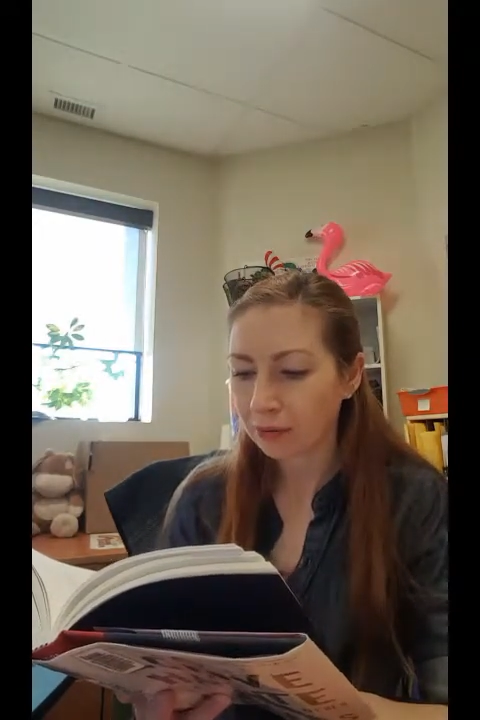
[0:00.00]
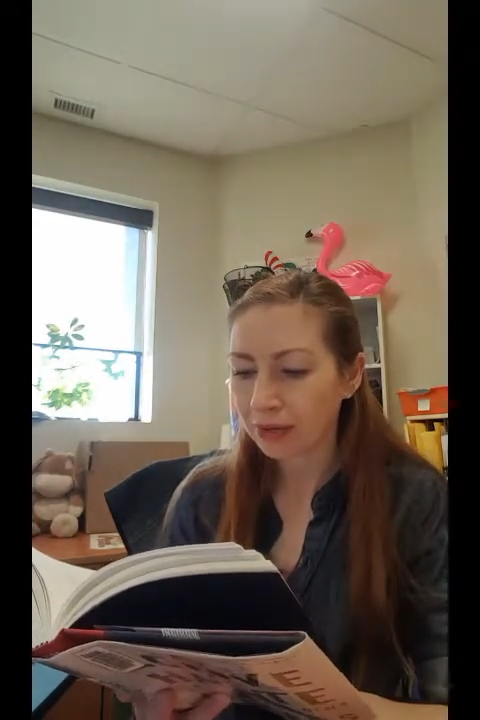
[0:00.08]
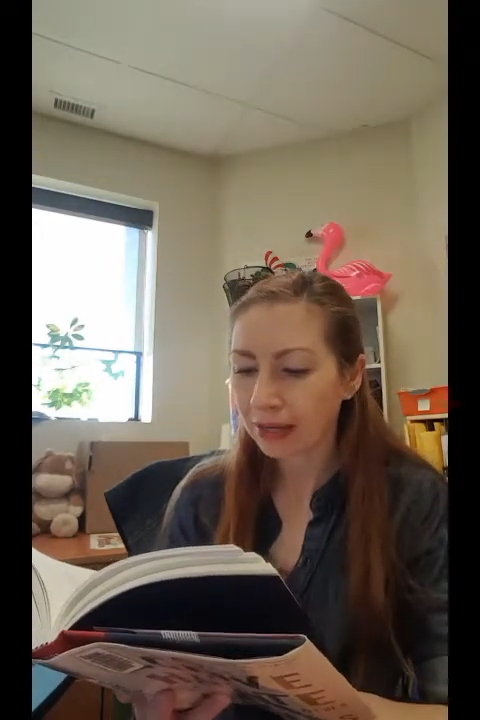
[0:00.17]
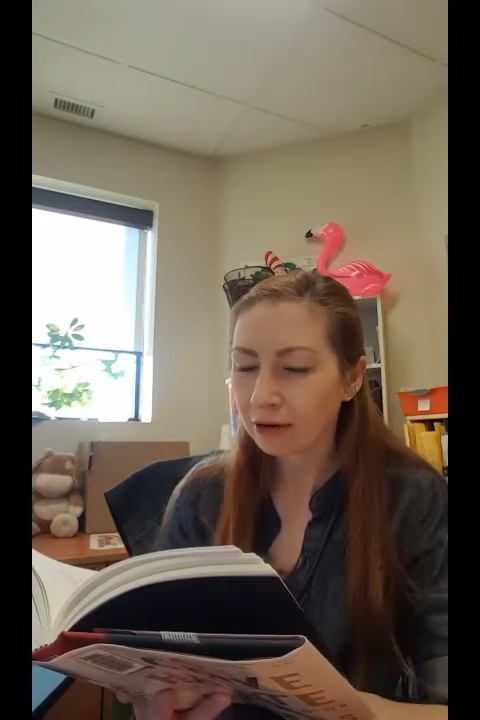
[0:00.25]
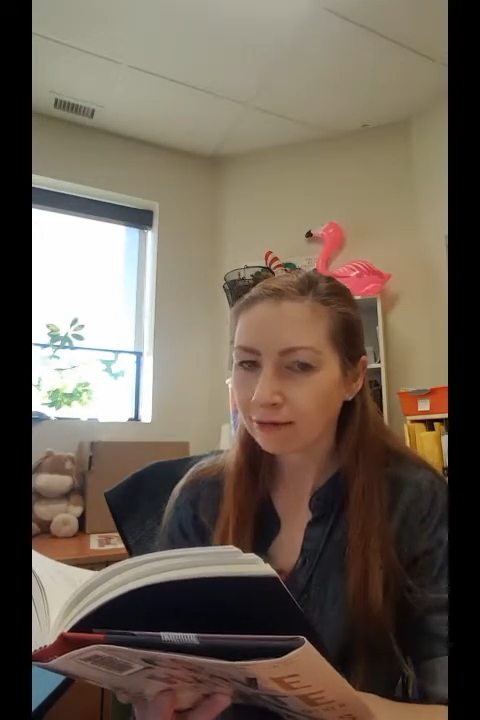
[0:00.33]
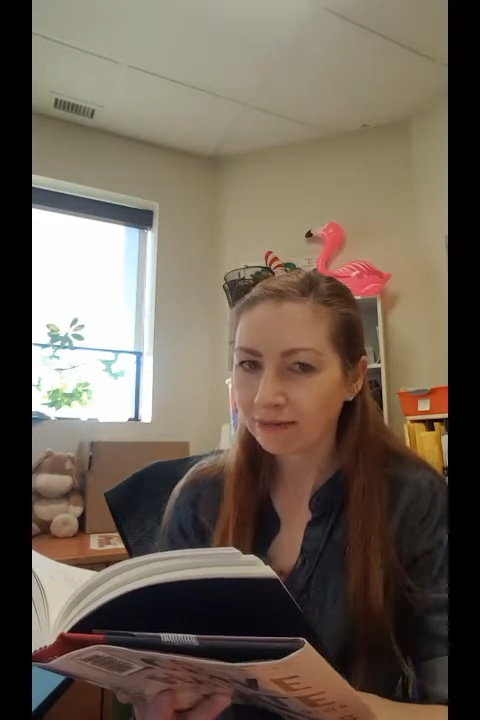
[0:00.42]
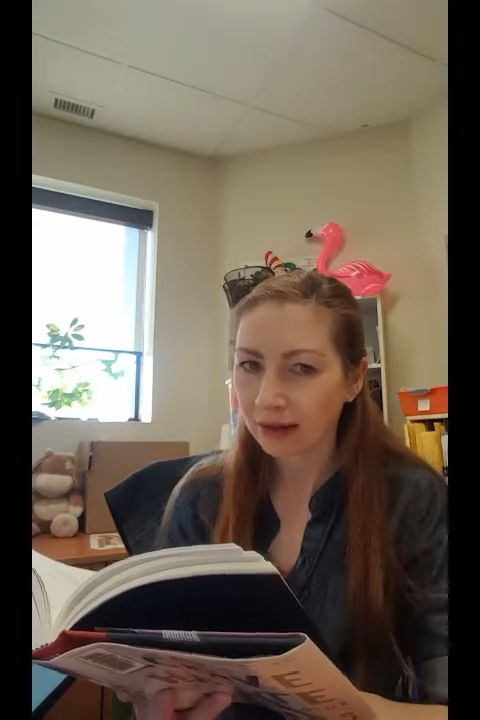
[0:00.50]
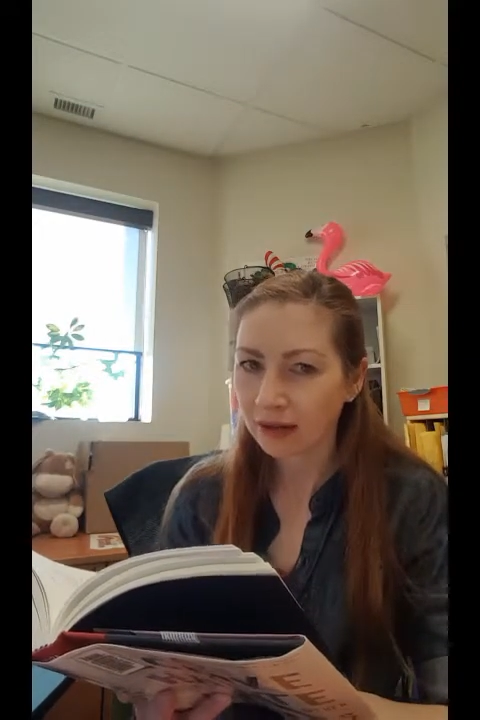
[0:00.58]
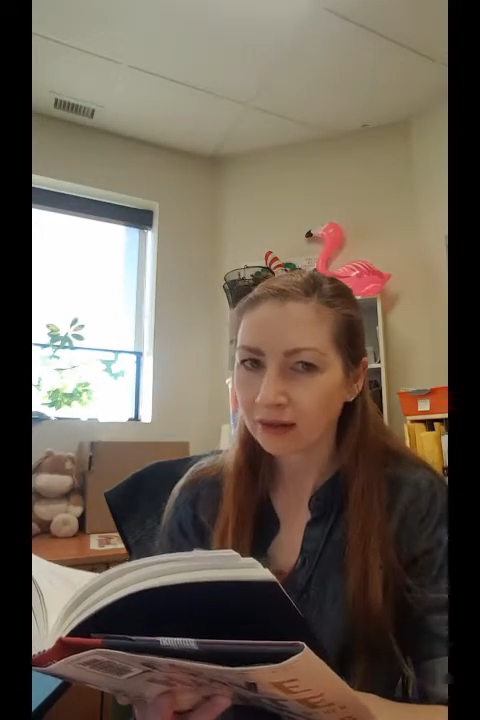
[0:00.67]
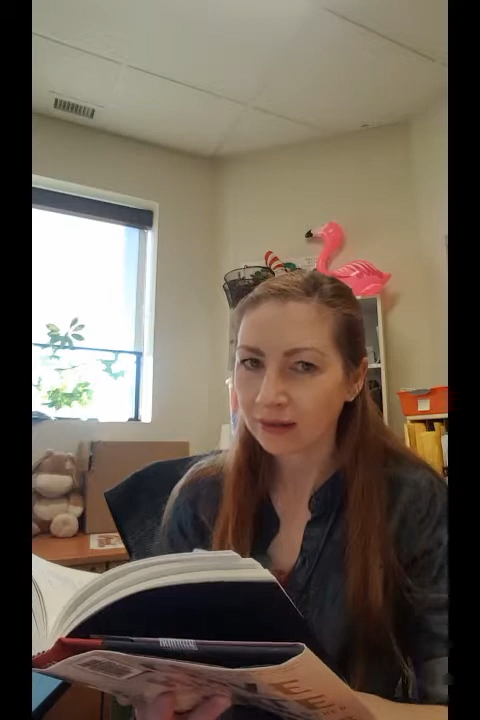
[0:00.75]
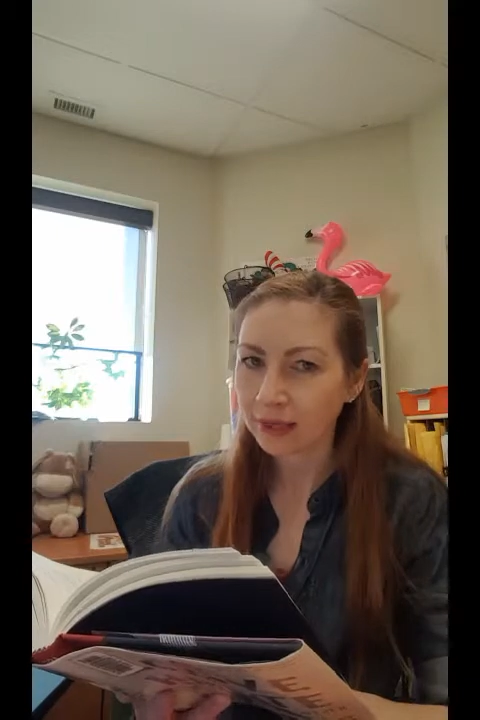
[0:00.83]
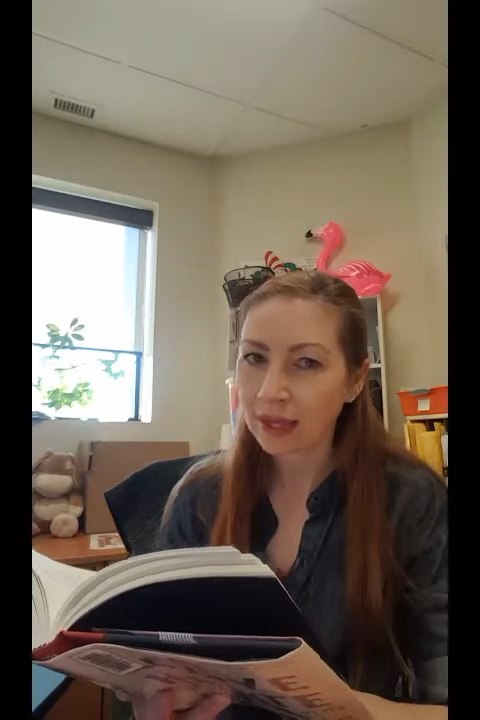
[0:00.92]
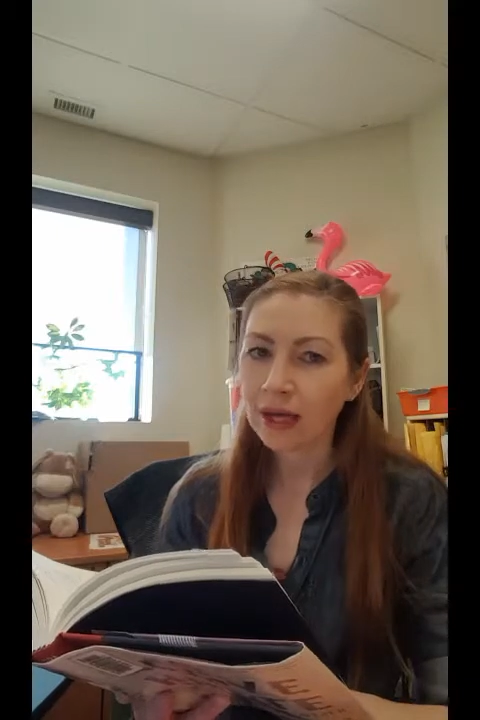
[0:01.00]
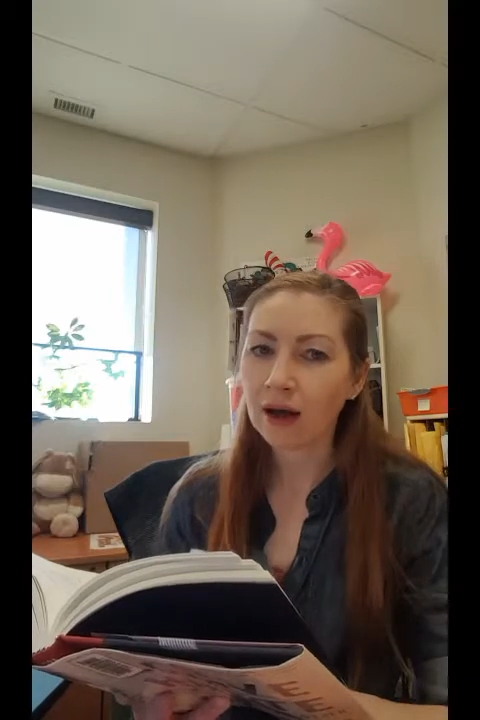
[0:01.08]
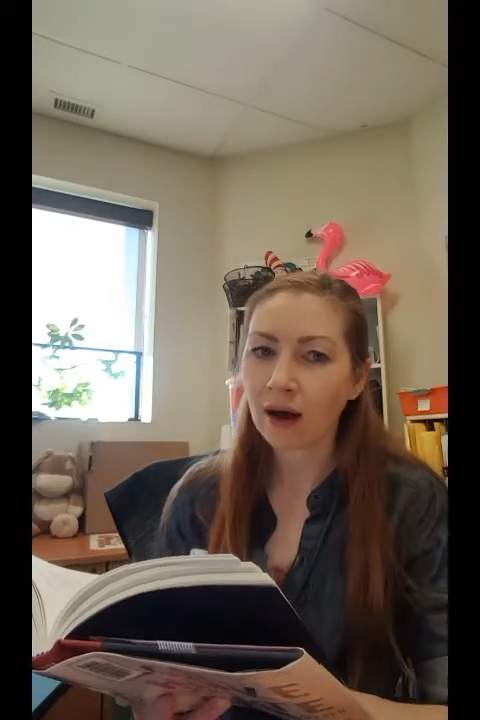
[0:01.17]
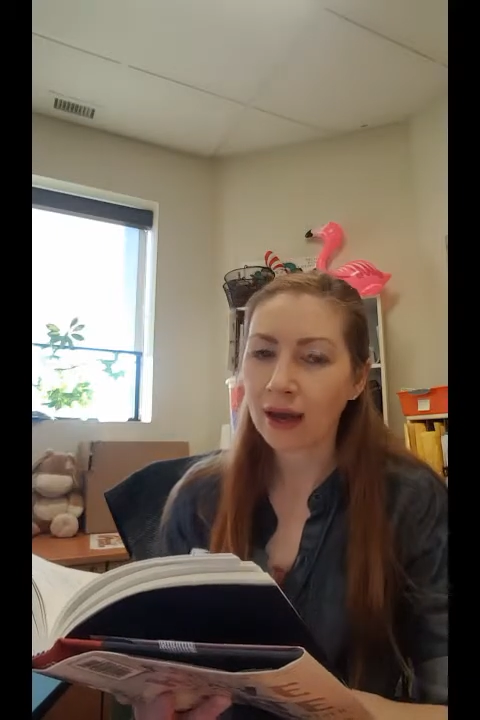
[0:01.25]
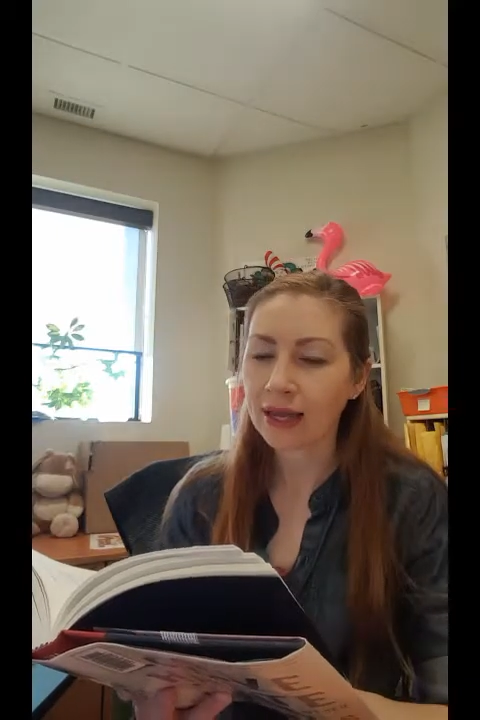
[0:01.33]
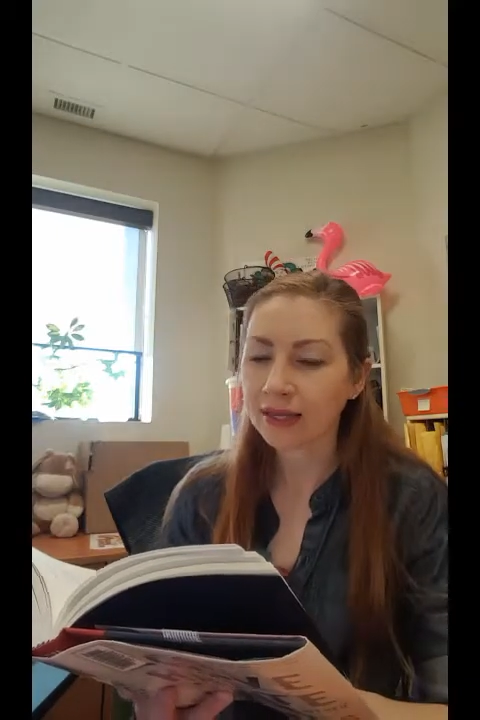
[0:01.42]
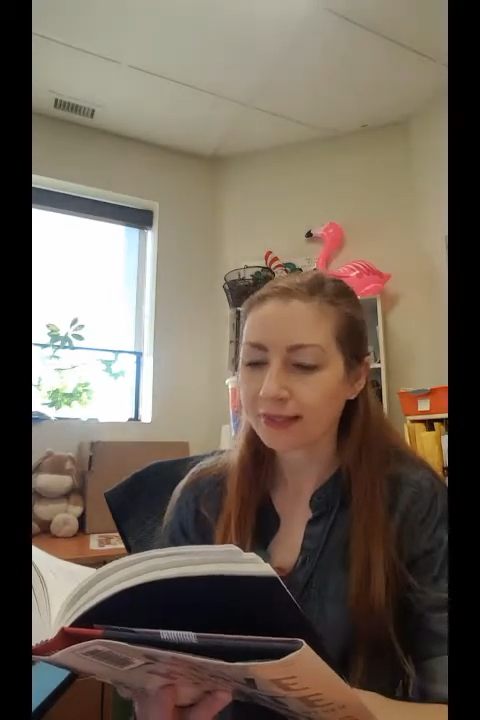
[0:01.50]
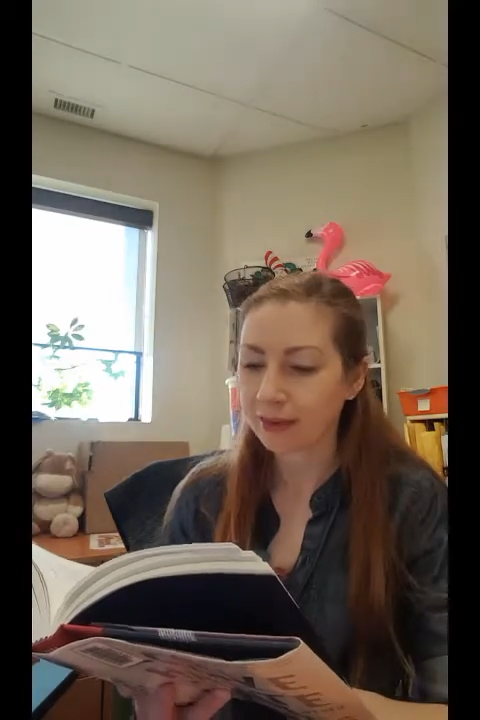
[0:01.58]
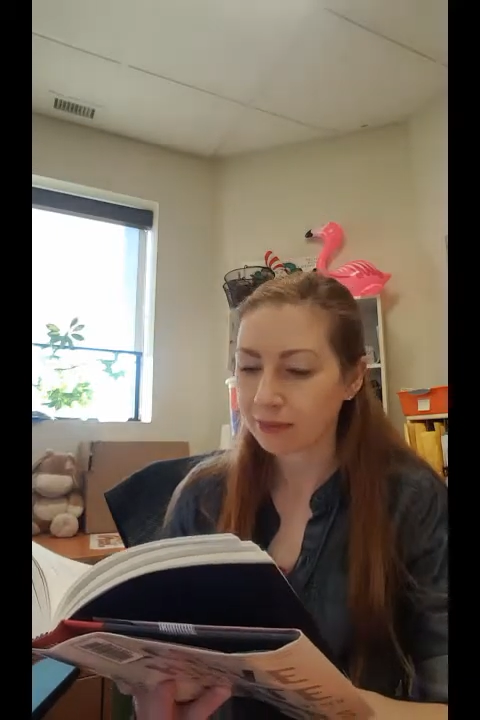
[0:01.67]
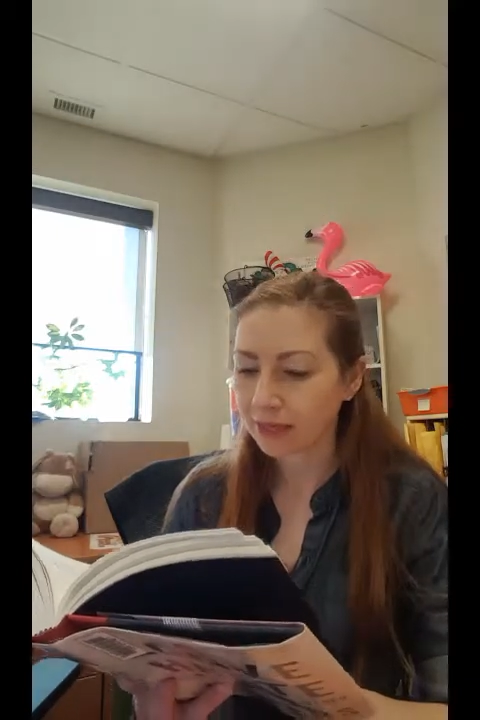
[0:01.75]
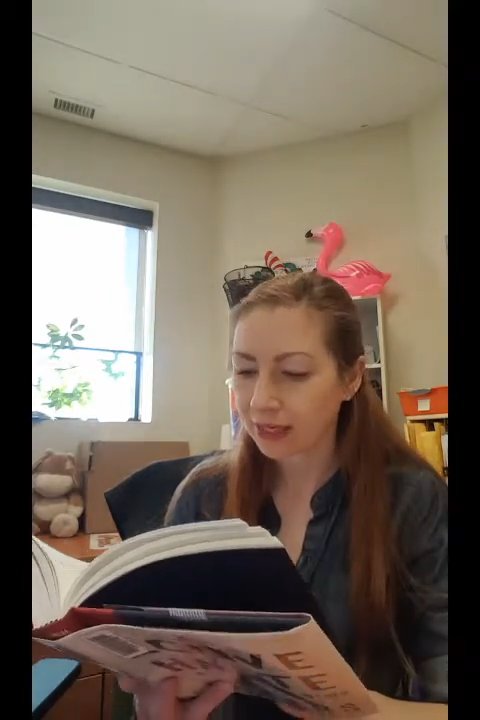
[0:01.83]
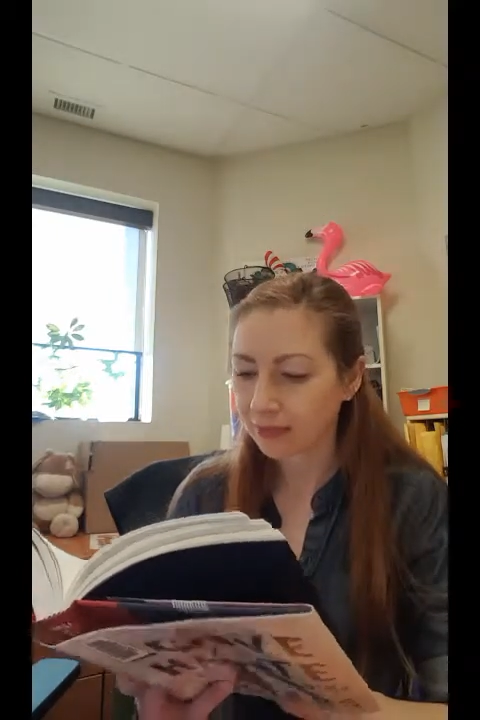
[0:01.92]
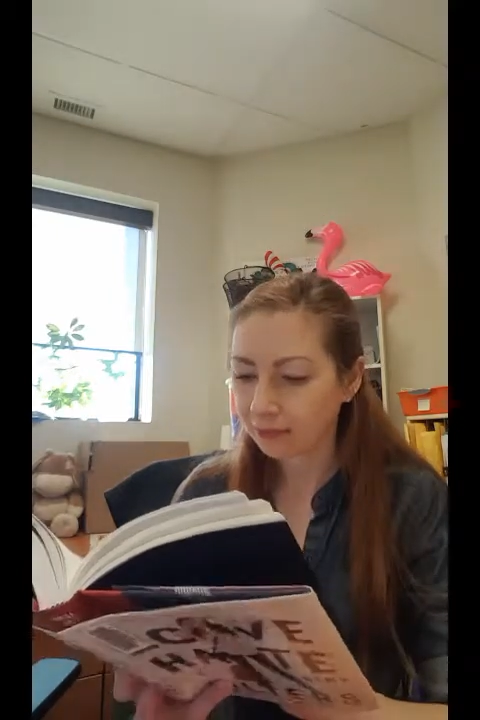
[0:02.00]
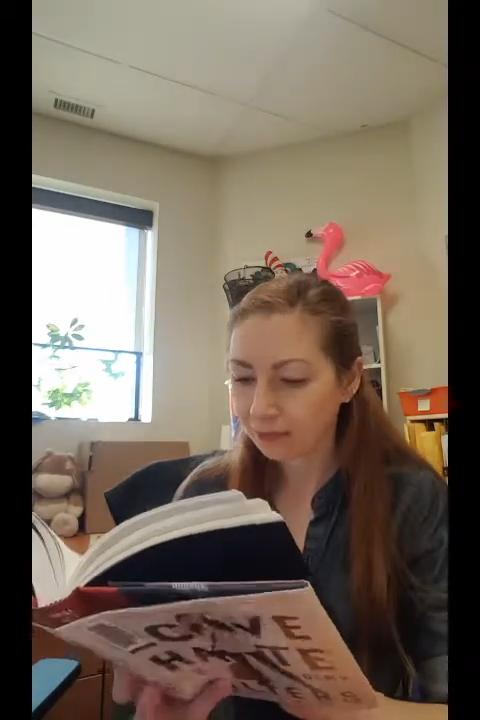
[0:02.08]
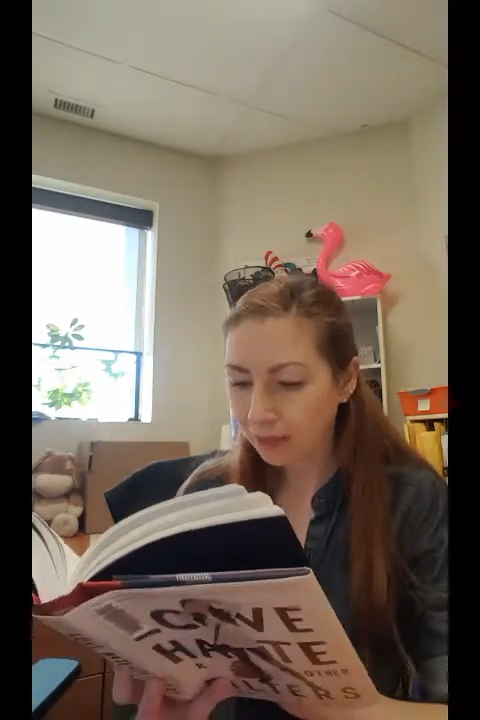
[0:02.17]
and without fail, I accept it.